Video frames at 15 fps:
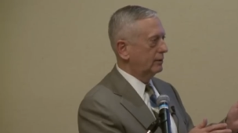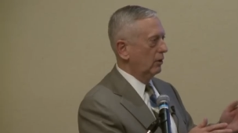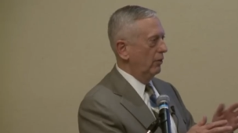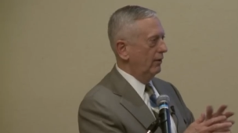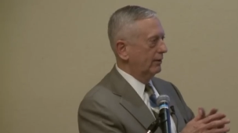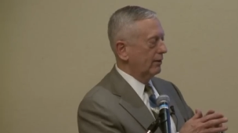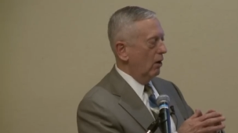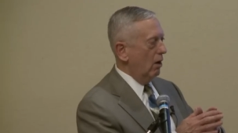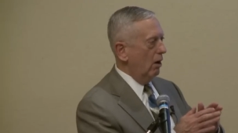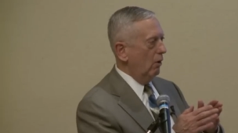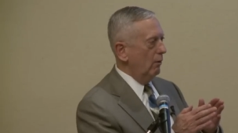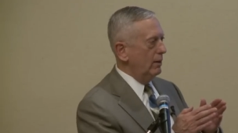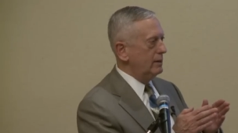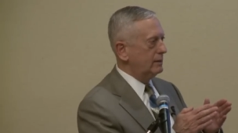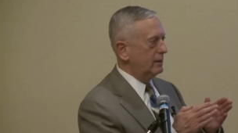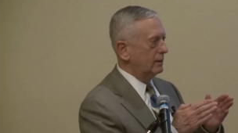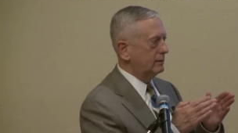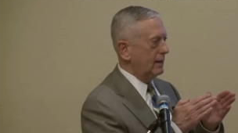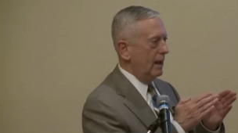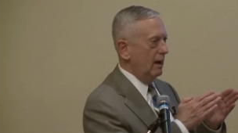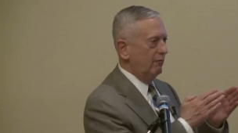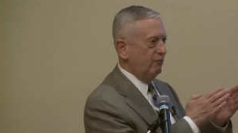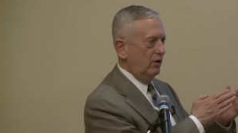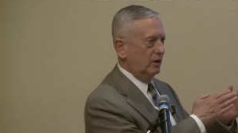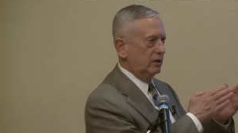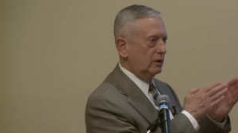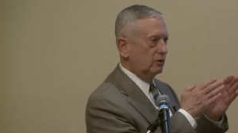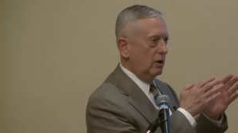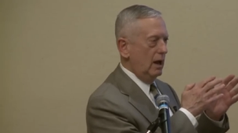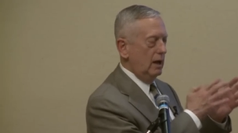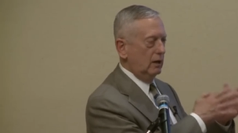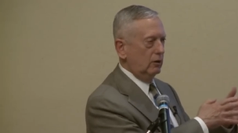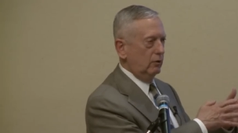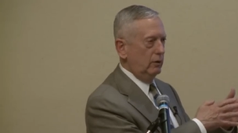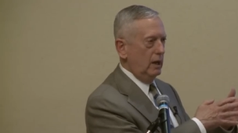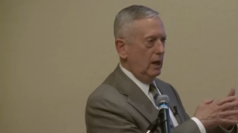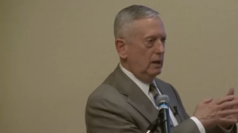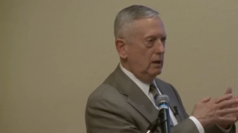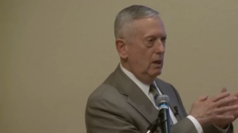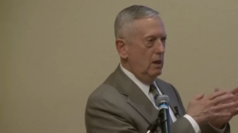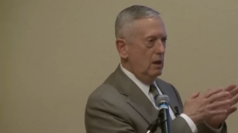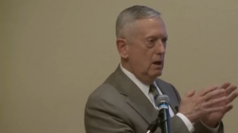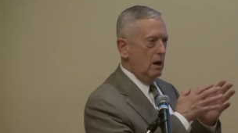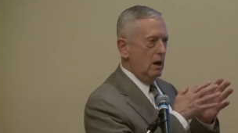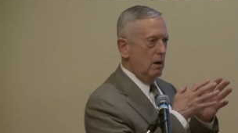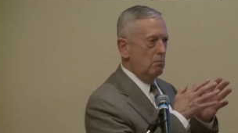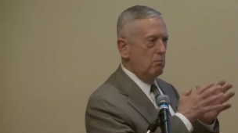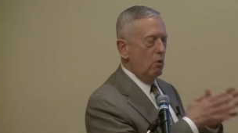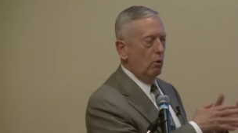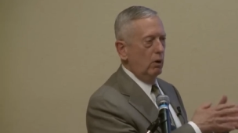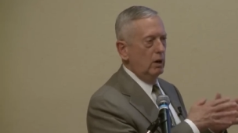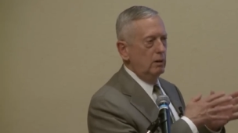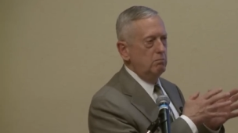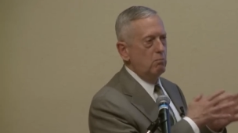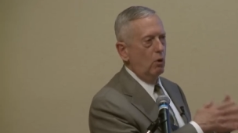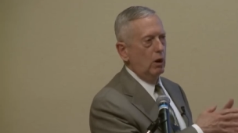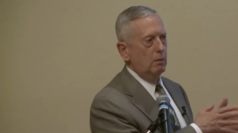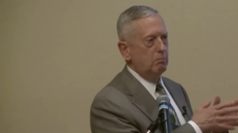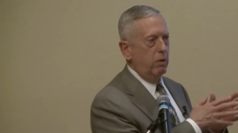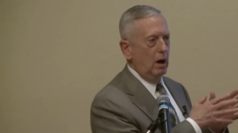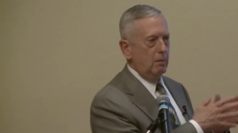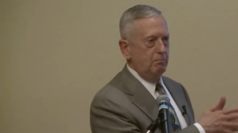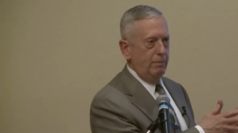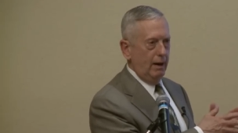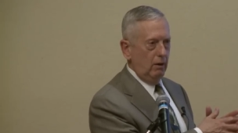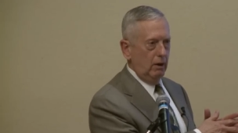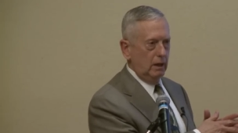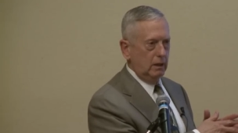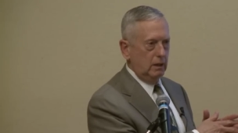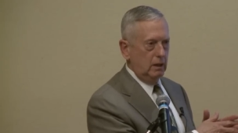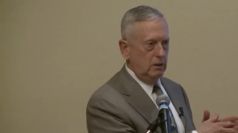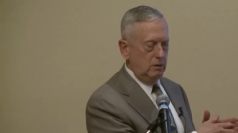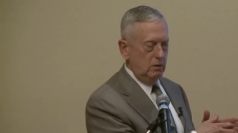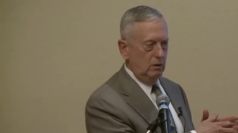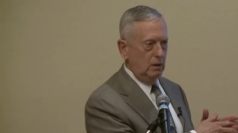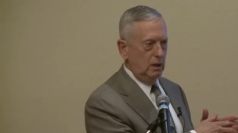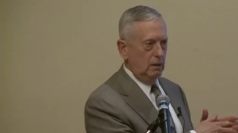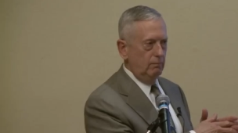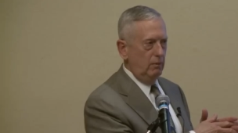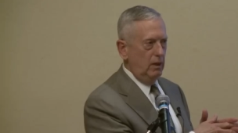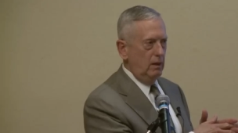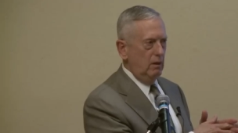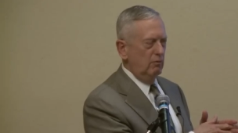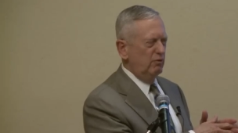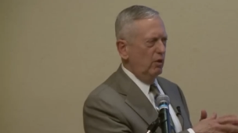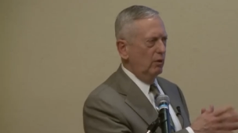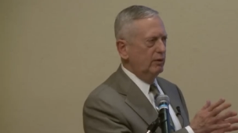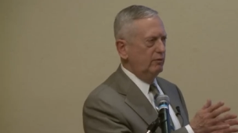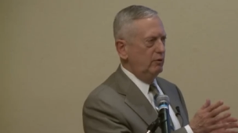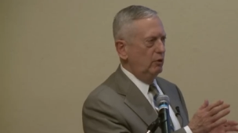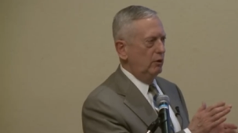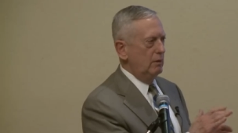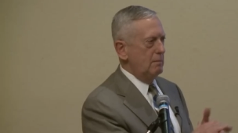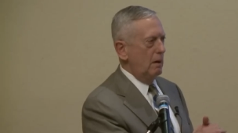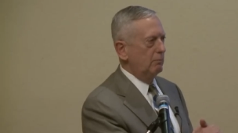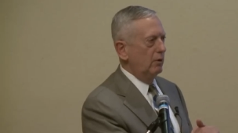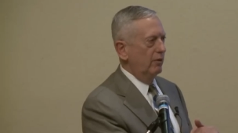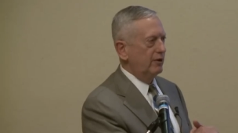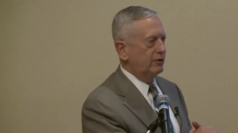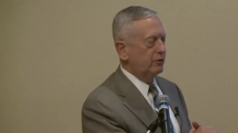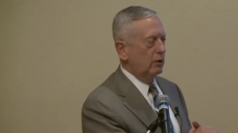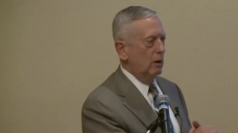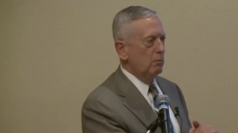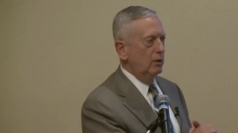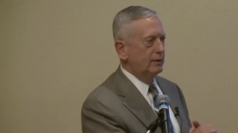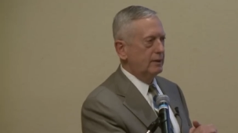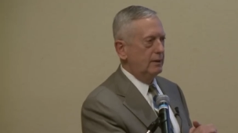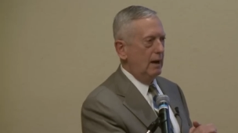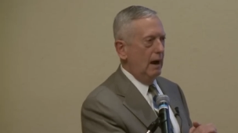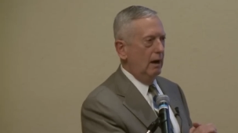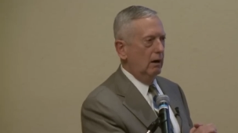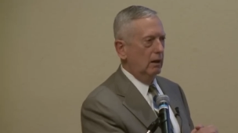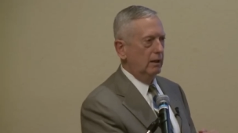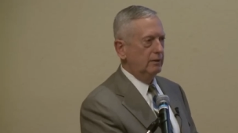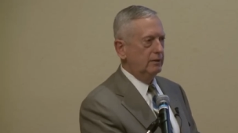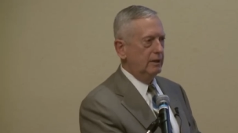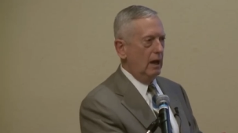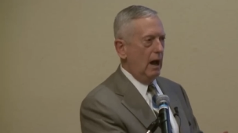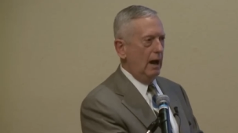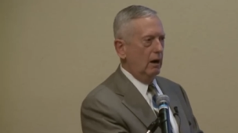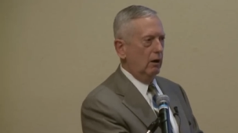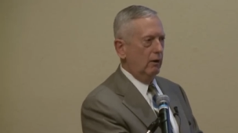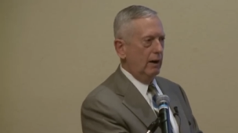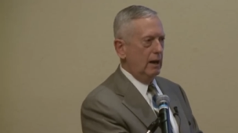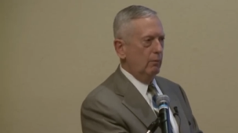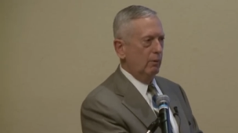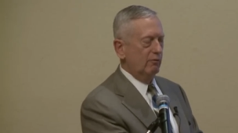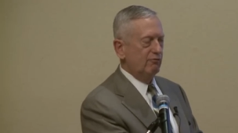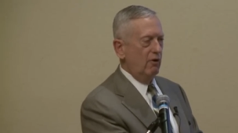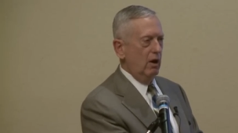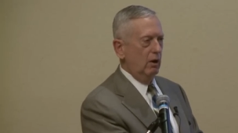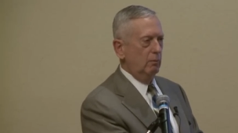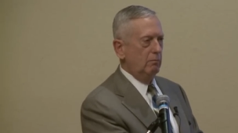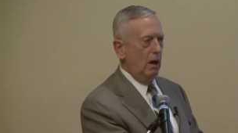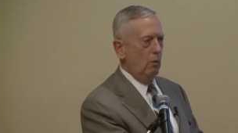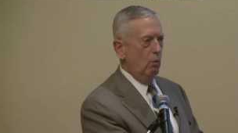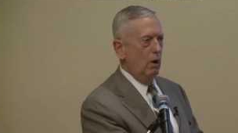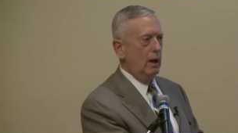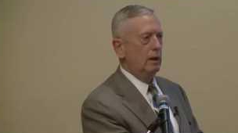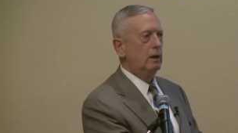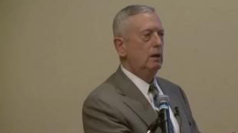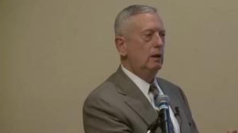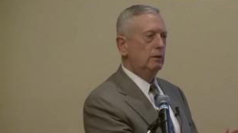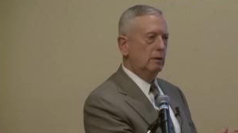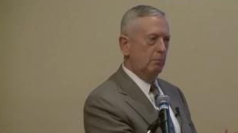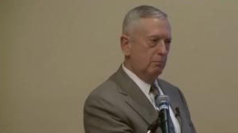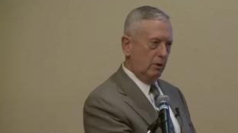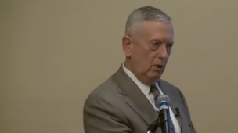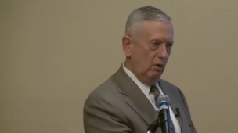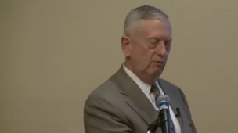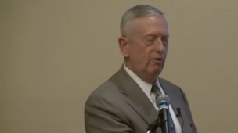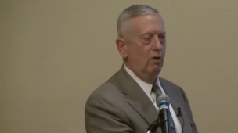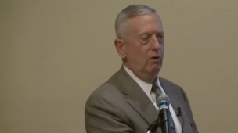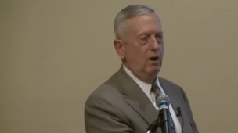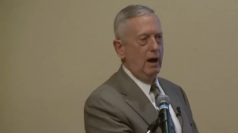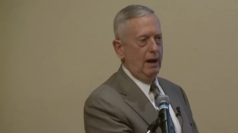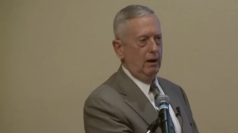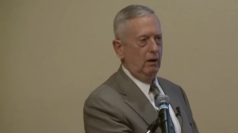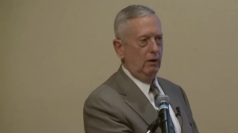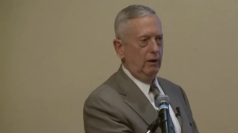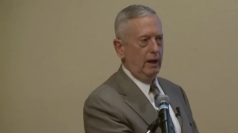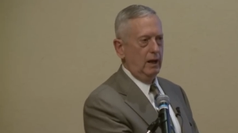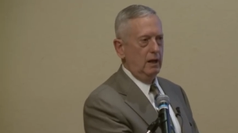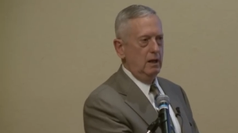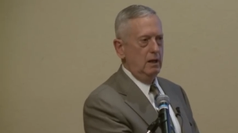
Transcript: So there's always this effort to try and create a more and more barbaric unit. For those of you who remember the troubles in Ireland, the I R A were followed by what? The Provo I R A.